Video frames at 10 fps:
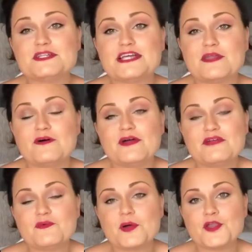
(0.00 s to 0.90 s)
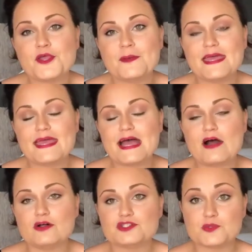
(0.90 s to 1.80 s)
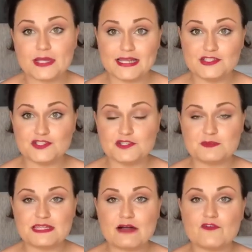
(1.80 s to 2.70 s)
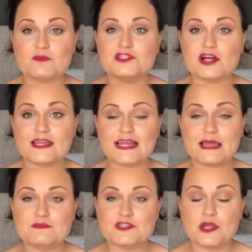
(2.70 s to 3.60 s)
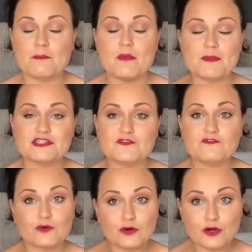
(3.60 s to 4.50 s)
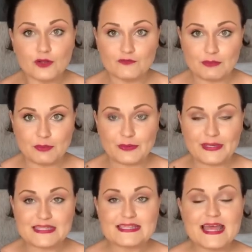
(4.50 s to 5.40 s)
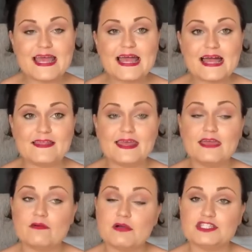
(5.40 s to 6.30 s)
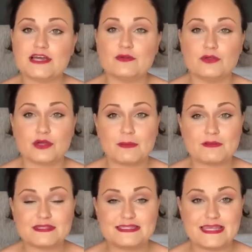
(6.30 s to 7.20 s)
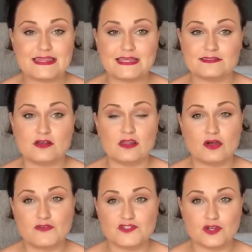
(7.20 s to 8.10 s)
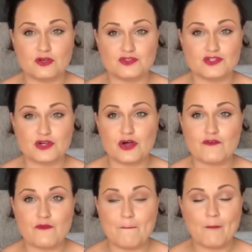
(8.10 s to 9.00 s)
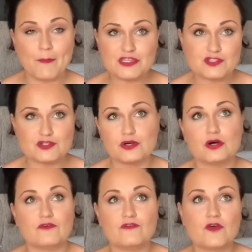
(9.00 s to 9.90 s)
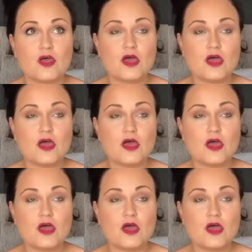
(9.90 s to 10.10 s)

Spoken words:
channel, or if you are new here, I'll just quickly introduce myself. I'm Charlene Clemson, mommy to four lovely boys. And then here on my channel, you're going to be able to see things like lifestyle stuff, mommy stuff,